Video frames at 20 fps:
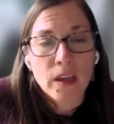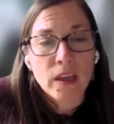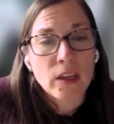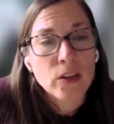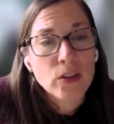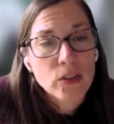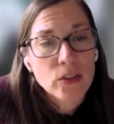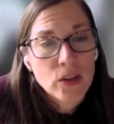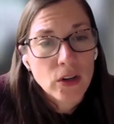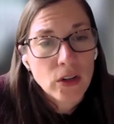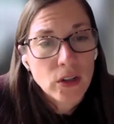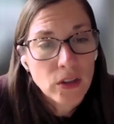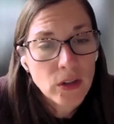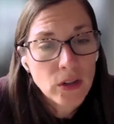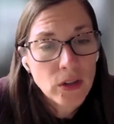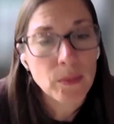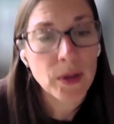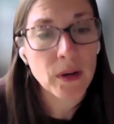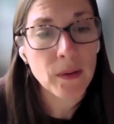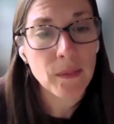Can you talk a
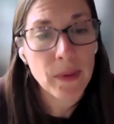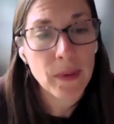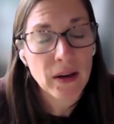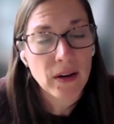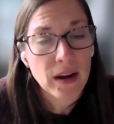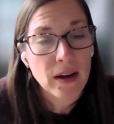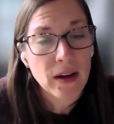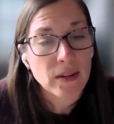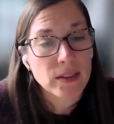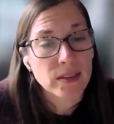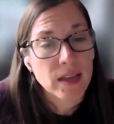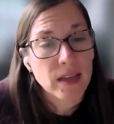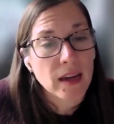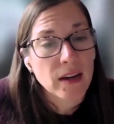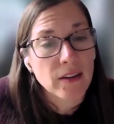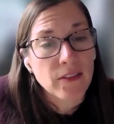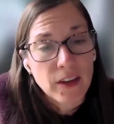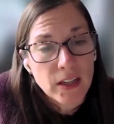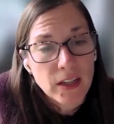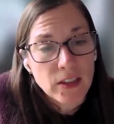little bit about how side
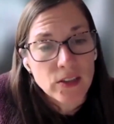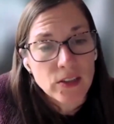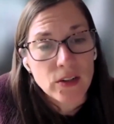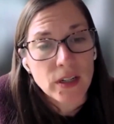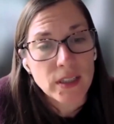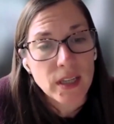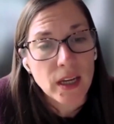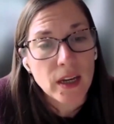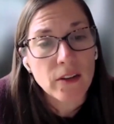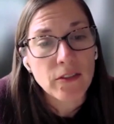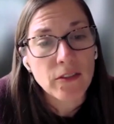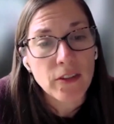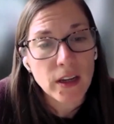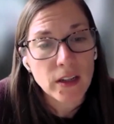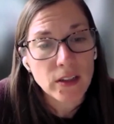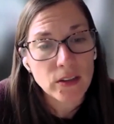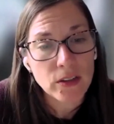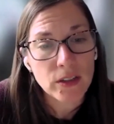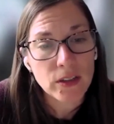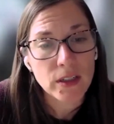effects are
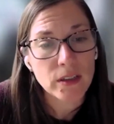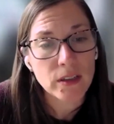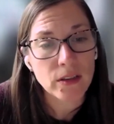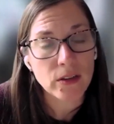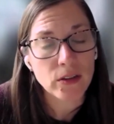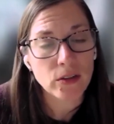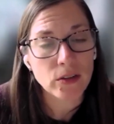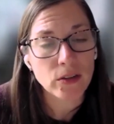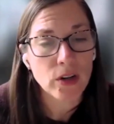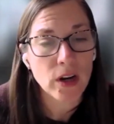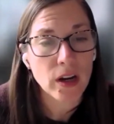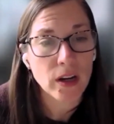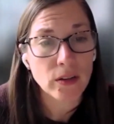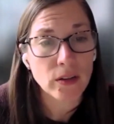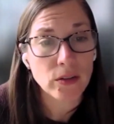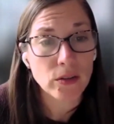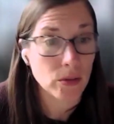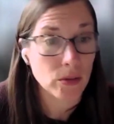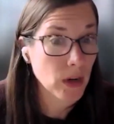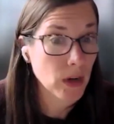identified during clinical
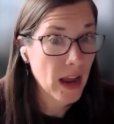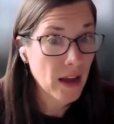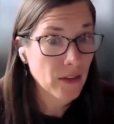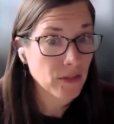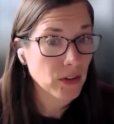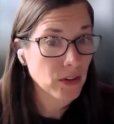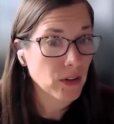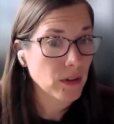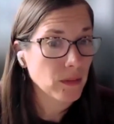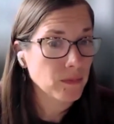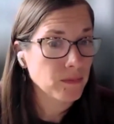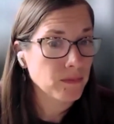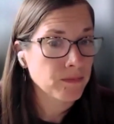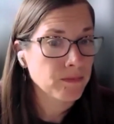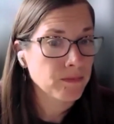trials or after?